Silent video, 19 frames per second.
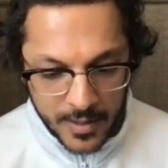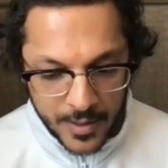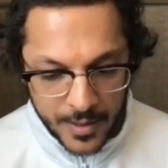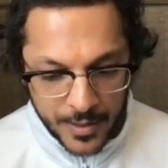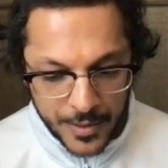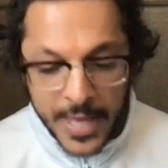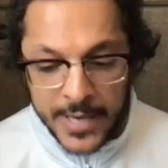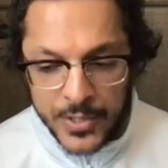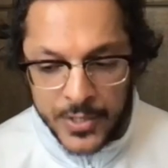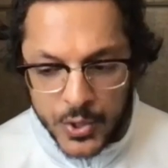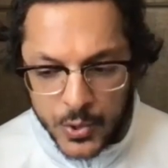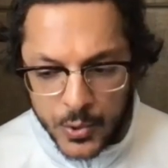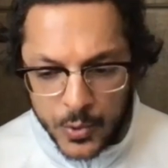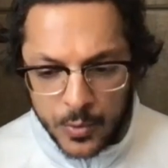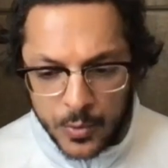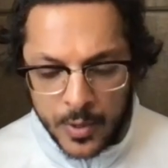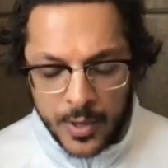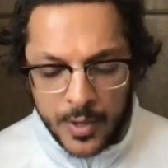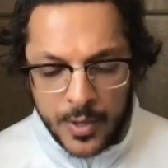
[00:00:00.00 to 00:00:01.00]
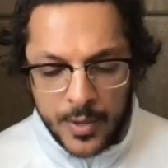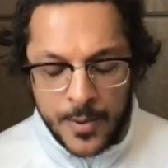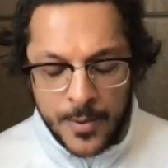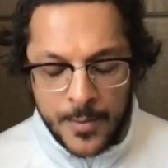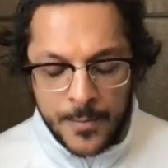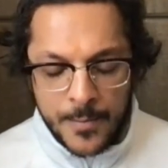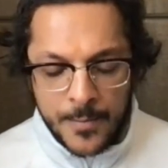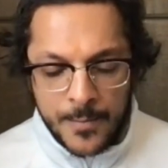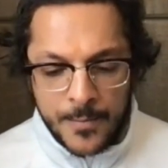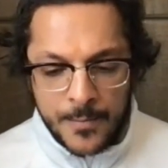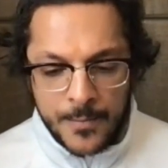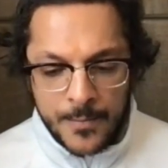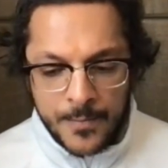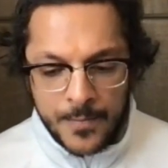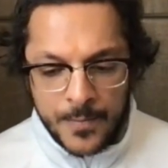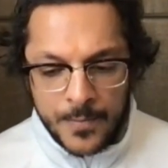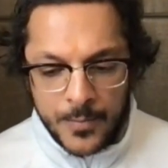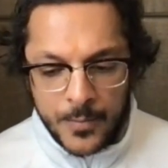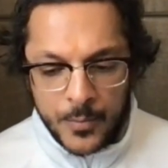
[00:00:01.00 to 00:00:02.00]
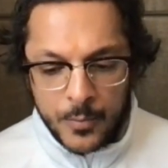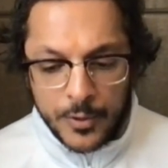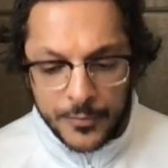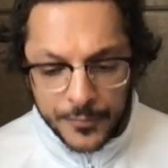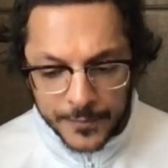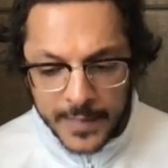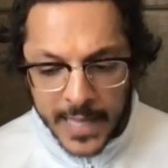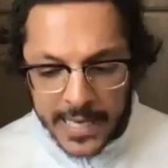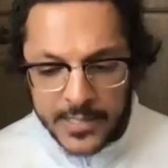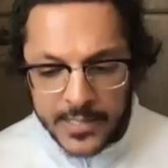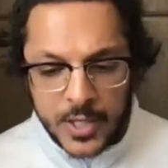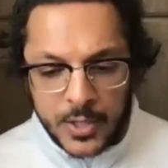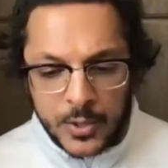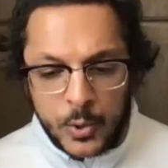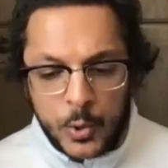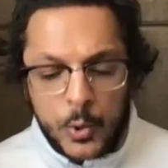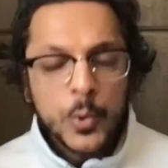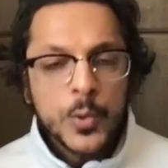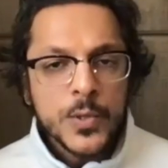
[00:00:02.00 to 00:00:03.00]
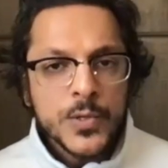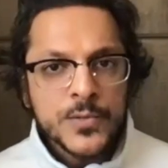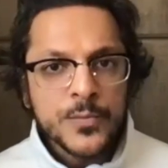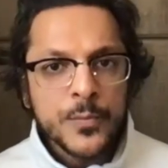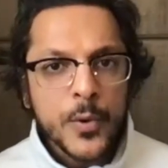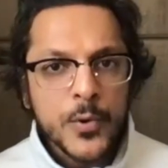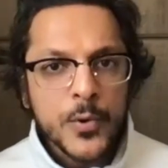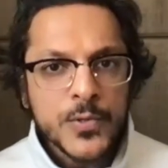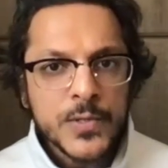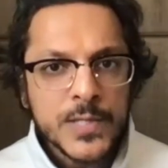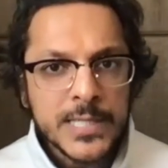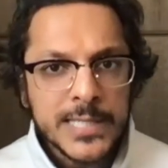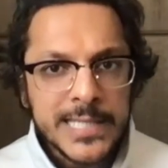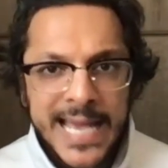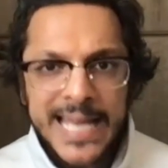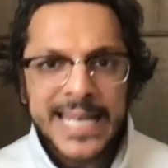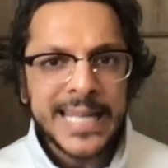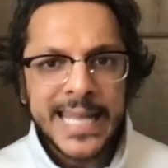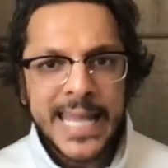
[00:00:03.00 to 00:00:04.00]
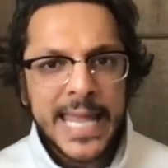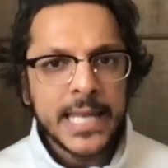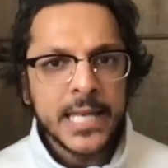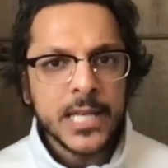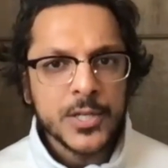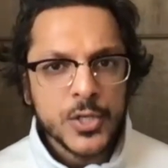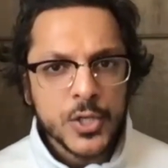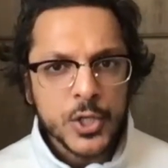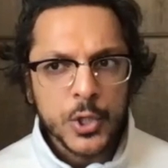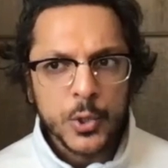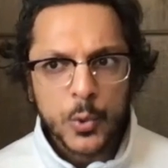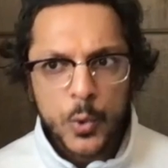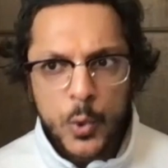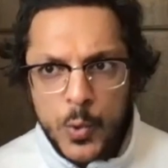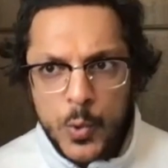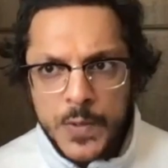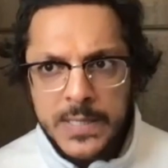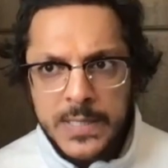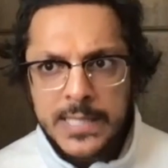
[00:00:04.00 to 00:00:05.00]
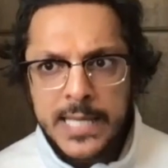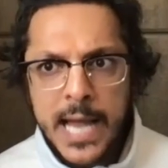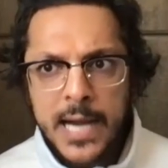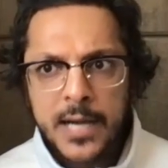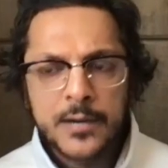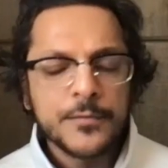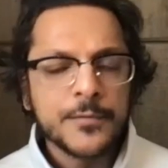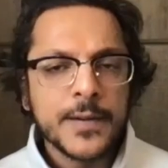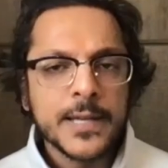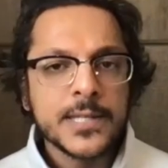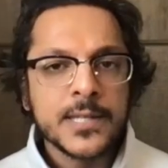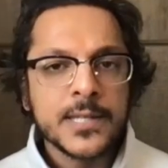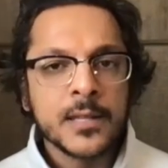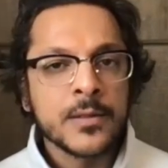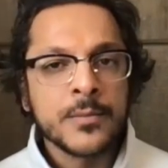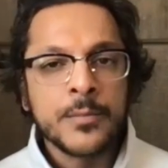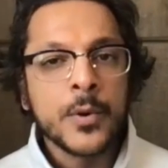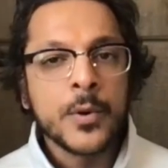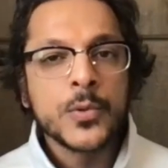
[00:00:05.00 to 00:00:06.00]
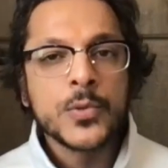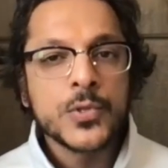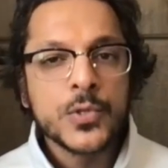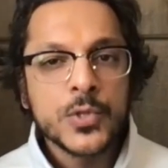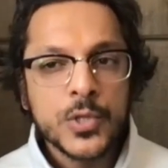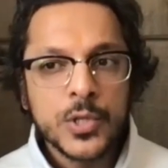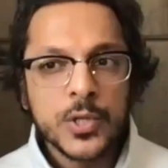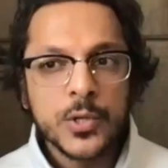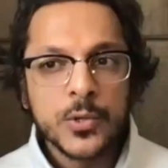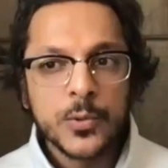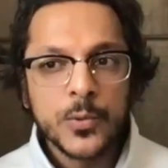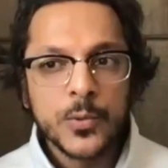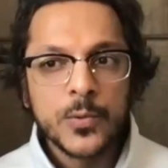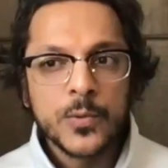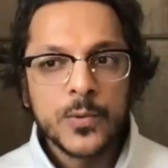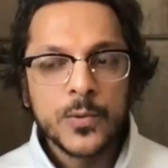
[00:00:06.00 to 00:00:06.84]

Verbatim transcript: then to reflect on who is most dedicated to you, who is sacrificing the most to you